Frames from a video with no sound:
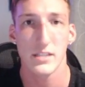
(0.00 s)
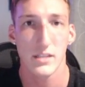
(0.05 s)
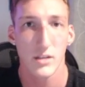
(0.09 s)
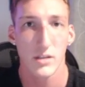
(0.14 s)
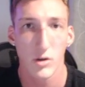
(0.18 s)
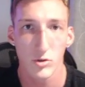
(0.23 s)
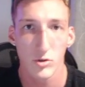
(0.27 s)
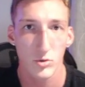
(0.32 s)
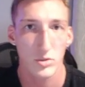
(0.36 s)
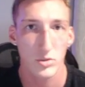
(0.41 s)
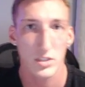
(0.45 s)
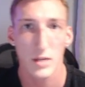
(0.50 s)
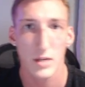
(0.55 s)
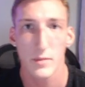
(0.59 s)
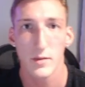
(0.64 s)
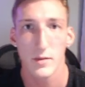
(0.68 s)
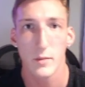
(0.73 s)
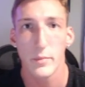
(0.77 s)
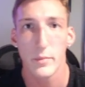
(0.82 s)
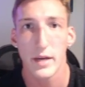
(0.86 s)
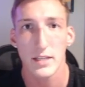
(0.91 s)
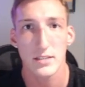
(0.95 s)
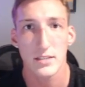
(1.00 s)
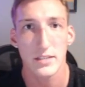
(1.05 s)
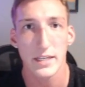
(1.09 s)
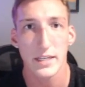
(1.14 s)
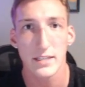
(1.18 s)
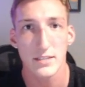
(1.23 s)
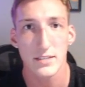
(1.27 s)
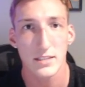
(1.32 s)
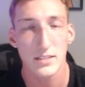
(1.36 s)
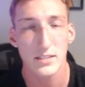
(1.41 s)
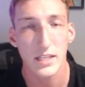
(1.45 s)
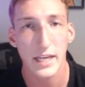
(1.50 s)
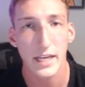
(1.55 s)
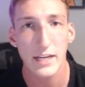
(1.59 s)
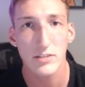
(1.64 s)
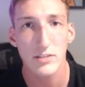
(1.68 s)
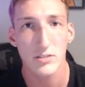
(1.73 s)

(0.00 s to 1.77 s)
and those were some of the best things to take.